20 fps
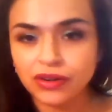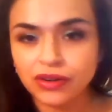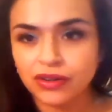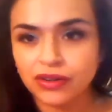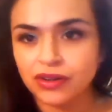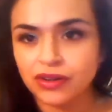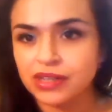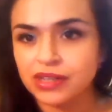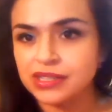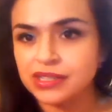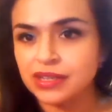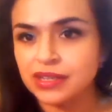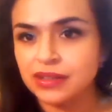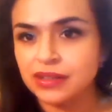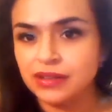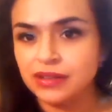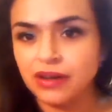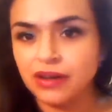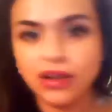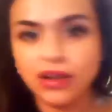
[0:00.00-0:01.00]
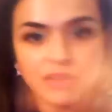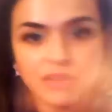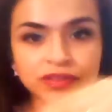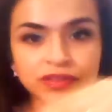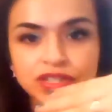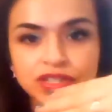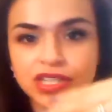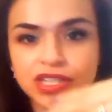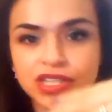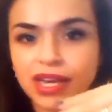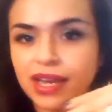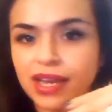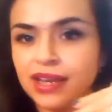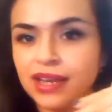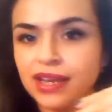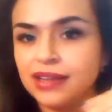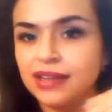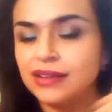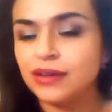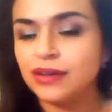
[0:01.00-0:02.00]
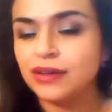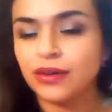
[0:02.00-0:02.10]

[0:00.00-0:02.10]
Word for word: or as an all over shade